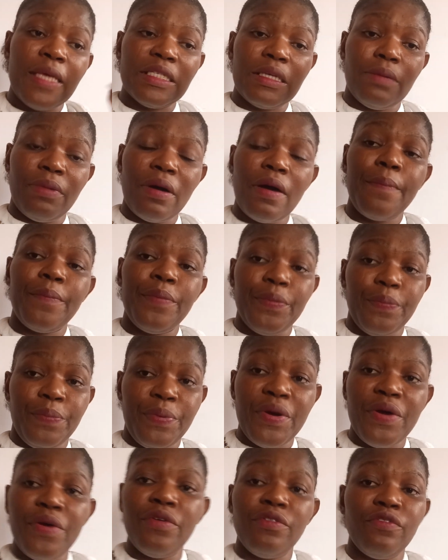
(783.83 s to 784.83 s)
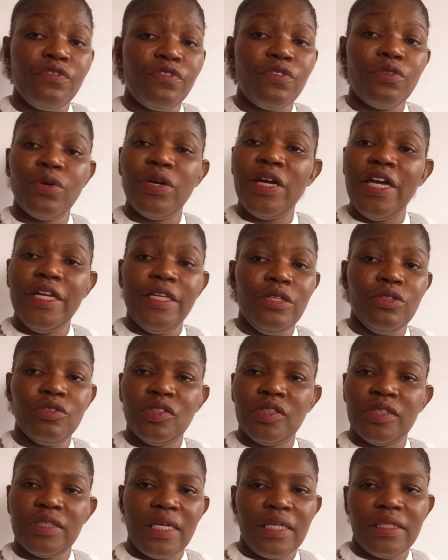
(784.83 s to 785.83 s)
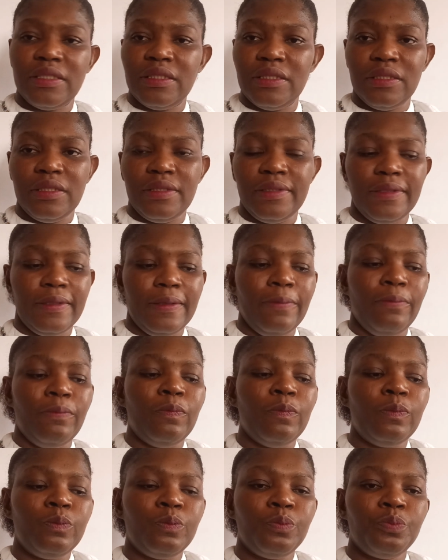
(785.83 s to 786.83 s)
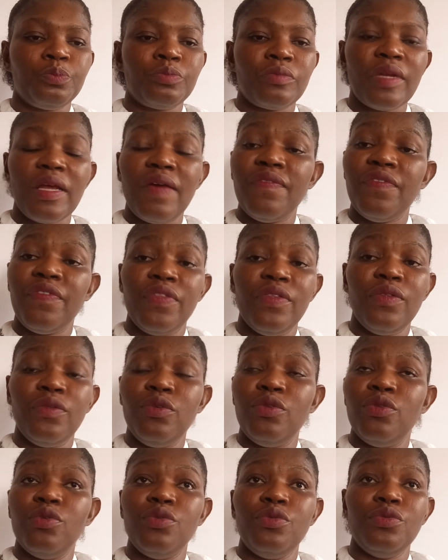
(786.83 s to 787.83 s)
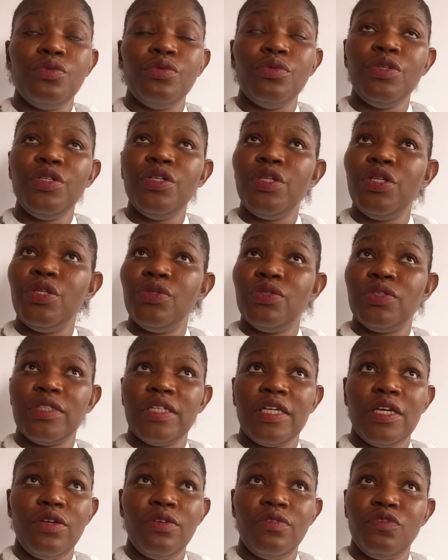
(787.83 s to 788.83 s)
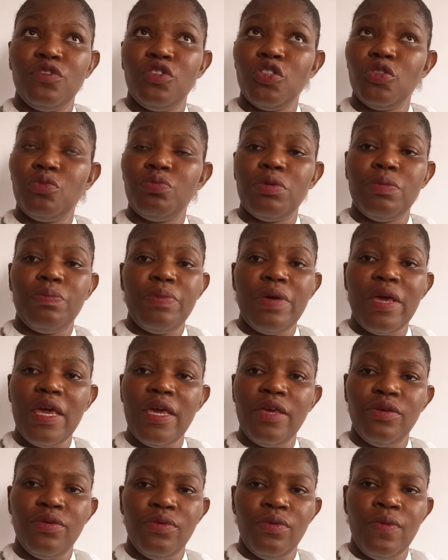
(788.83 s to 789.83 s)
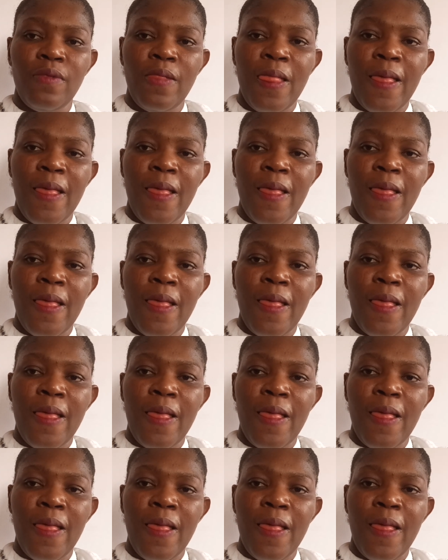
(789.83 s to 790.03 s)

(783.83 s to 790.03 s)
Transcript: It's about preparing for any uncertainty. Anything you don't know, anything you're scared of, just prepare.